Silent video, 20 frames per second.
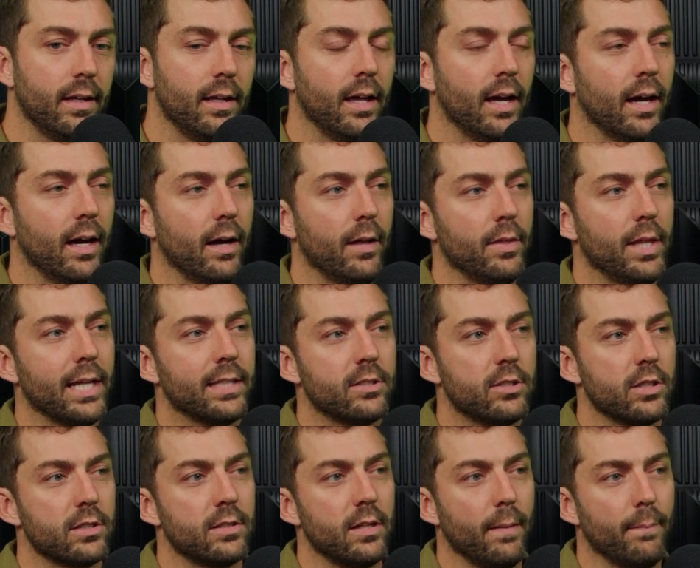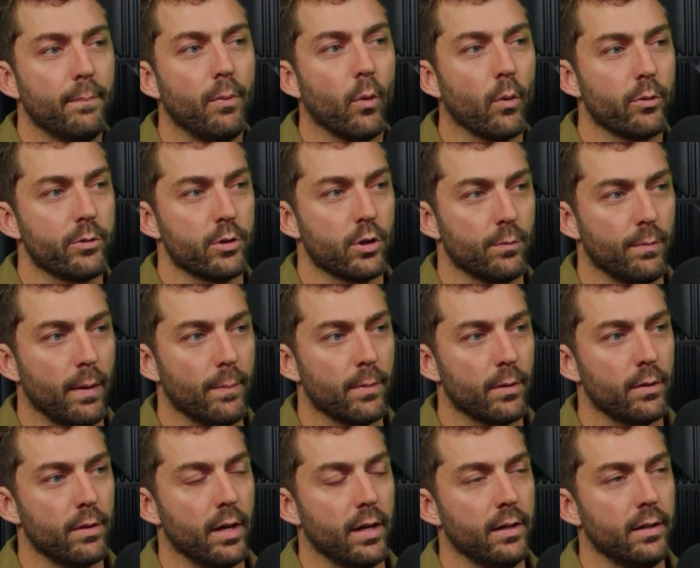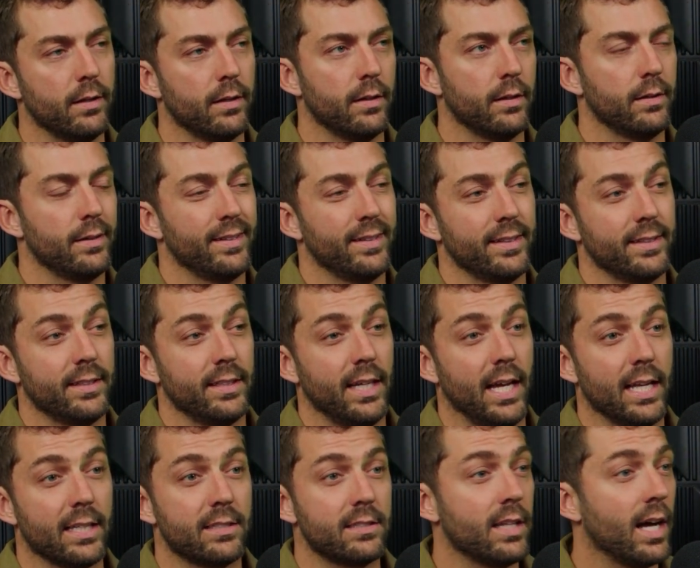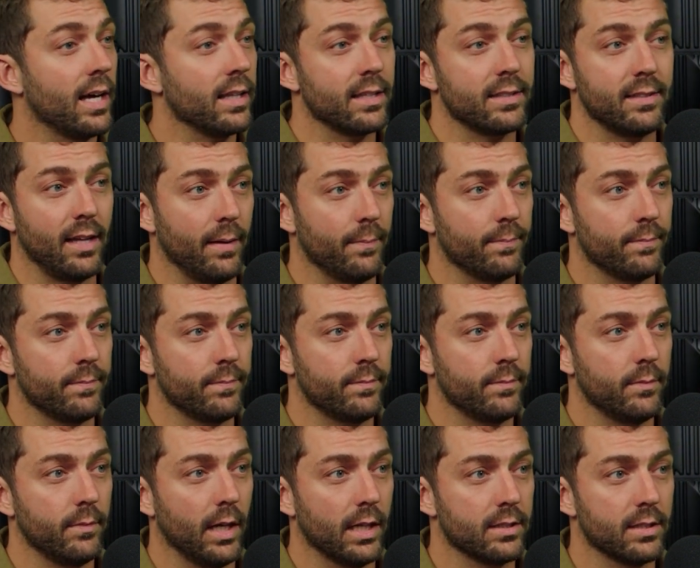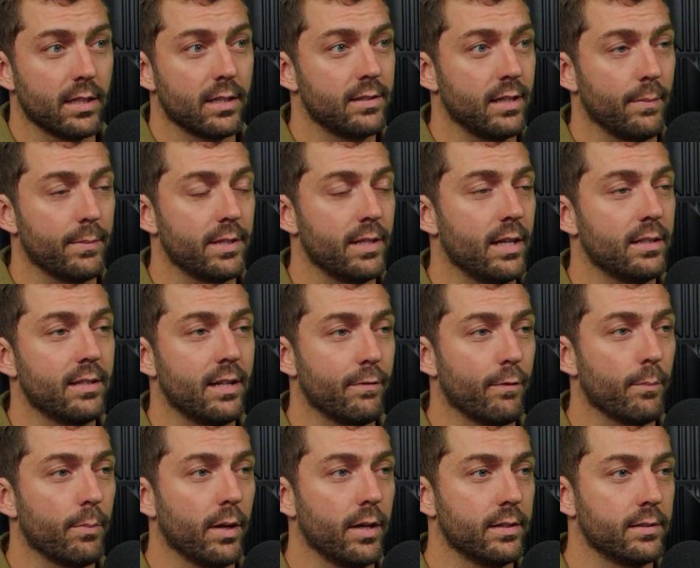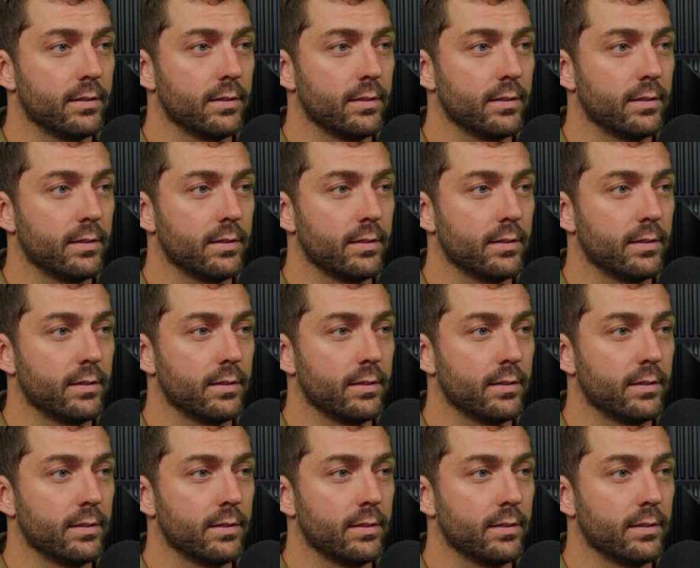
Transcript: that's just important to remember that it's not the same. It's not the same. It's a different place.